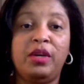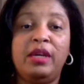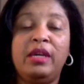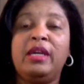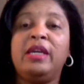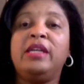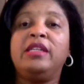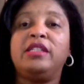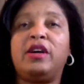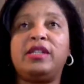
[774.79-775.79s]

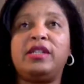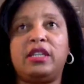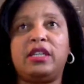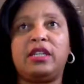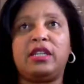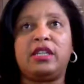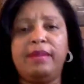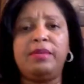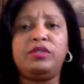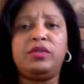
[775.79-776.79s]
So I was like, okay, they've
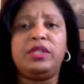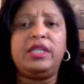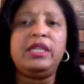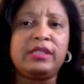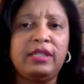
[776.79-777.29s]
been doing this,